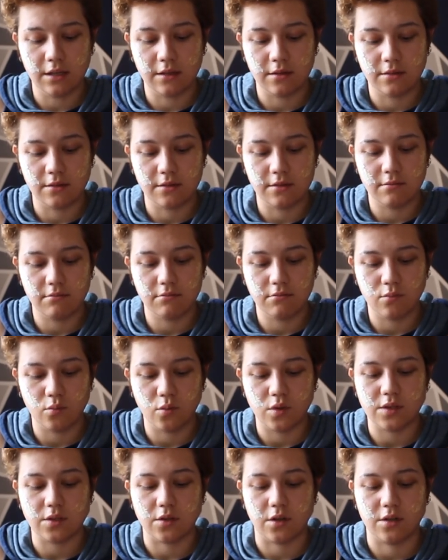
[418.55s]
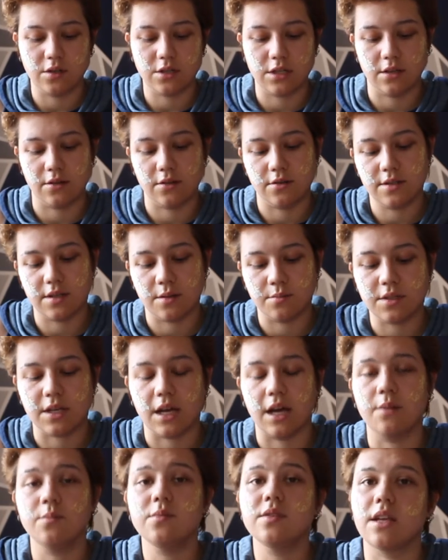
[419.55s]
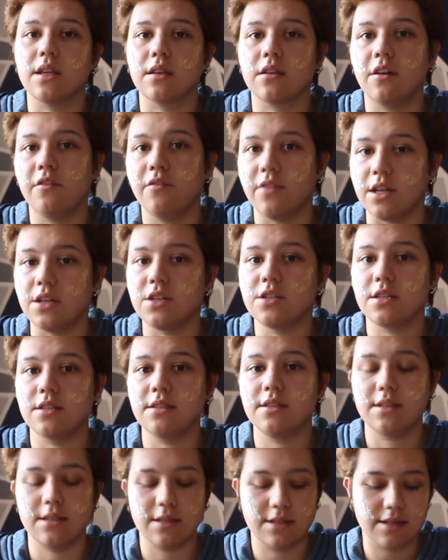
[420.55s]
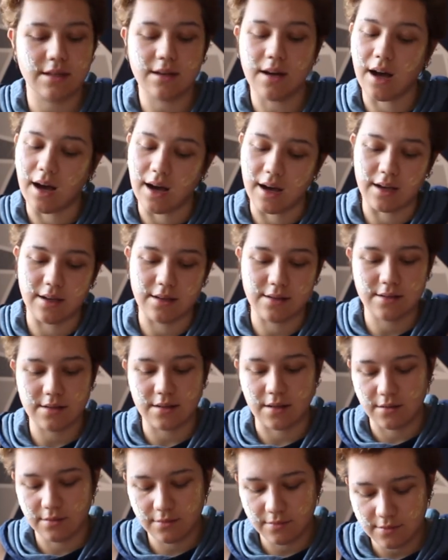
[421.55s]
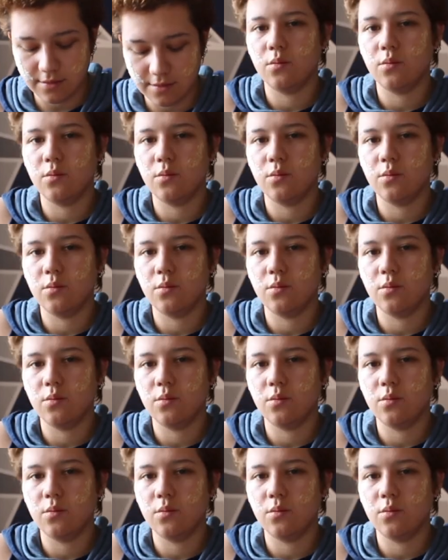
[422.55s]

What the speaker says: and we saw each other sometimes at conventions and said hi and stuff.